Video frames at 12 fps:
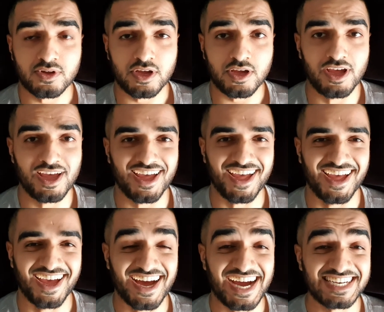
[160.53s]

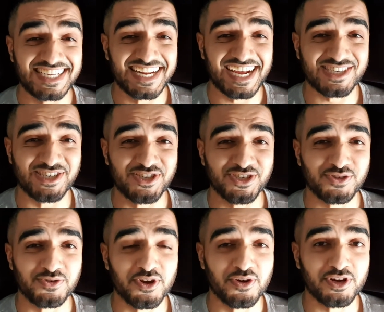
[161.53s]
I did actually just do
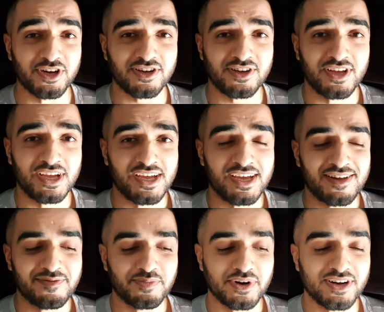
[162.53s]
yoga,
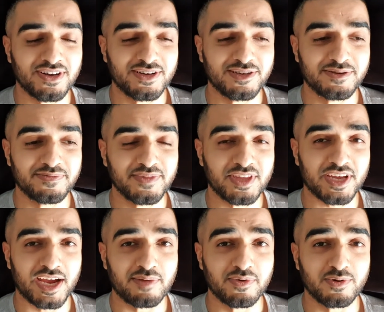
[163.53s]
but the
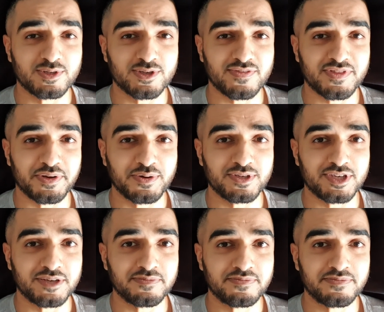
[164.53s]
camera was off the whole time,